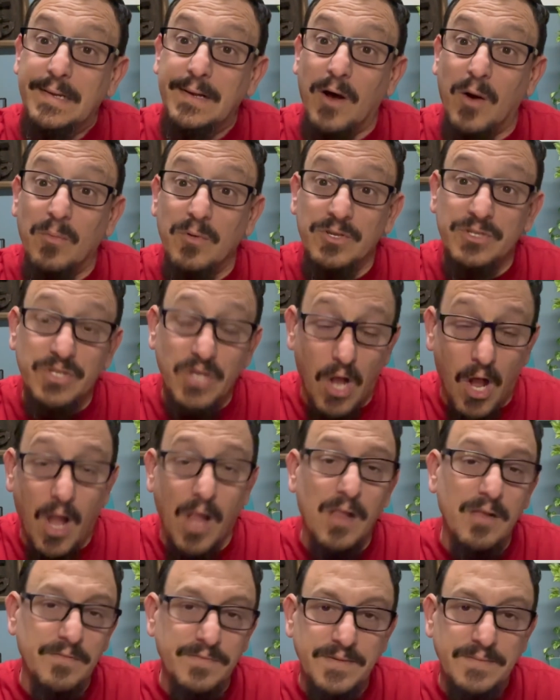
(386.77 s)
almost
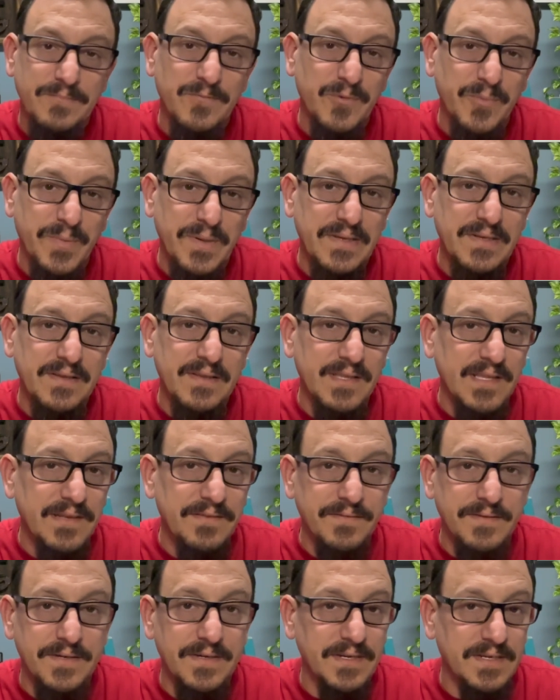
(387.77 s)
all of them will be
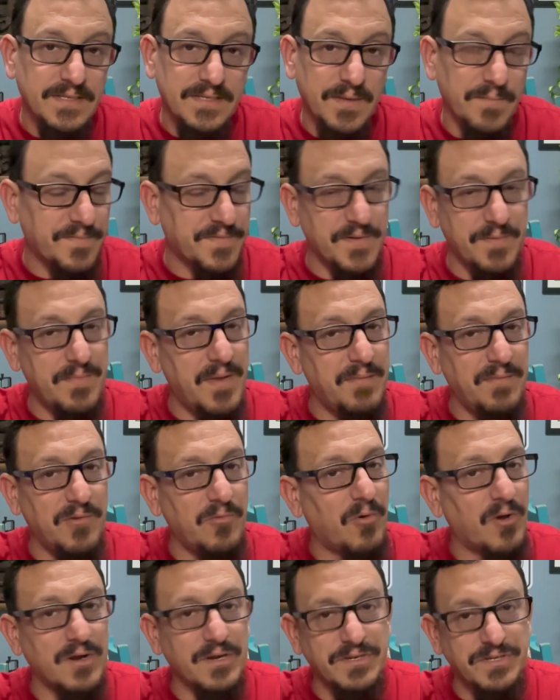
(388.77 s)
delivered except for maybe
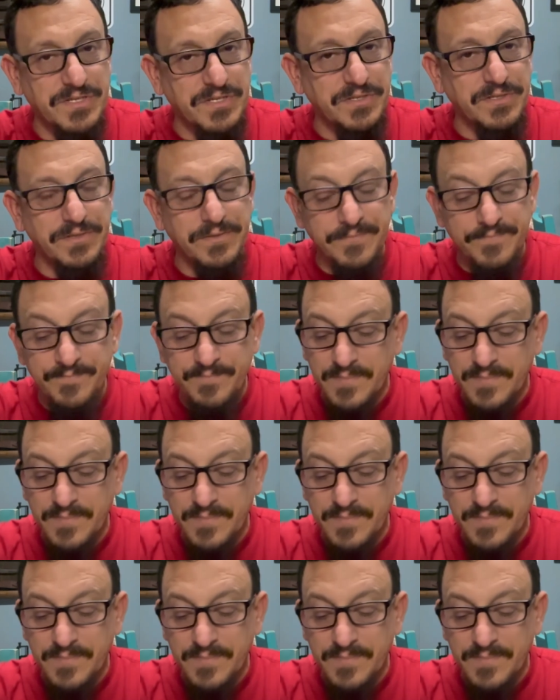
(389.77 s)
1 or 2.